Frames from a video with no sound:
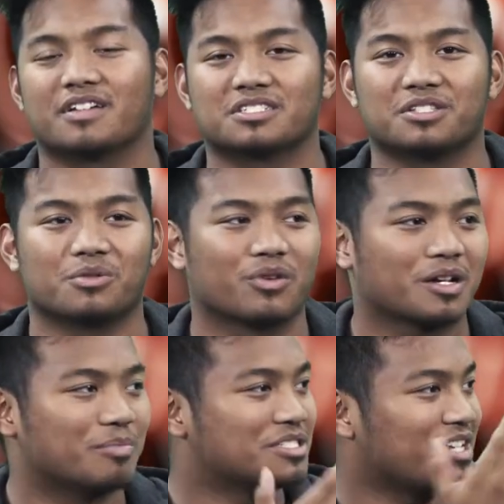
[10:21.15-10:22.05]
of things in the
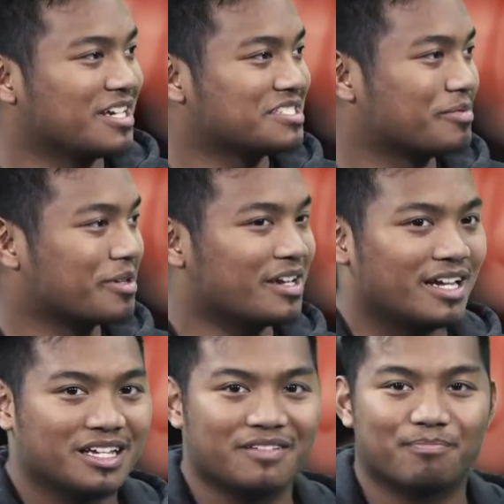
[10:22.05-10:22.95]
work. Mr. Eddie Samira,
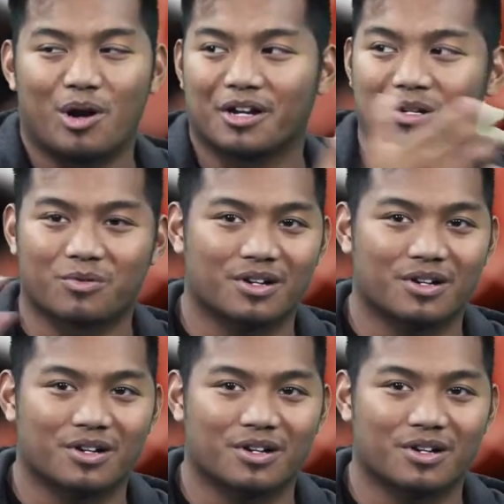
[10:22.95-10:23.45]
any parting